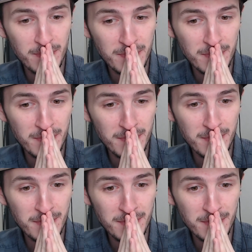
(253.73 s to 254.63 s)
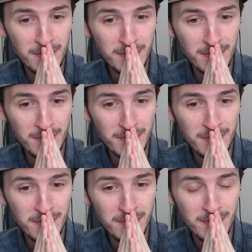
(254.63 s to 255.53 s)

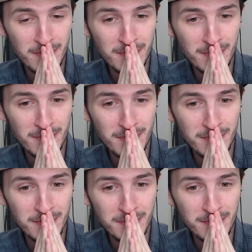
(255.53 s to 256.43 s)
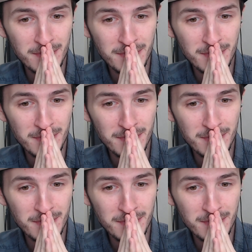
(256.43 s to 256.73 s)
Nothing is said.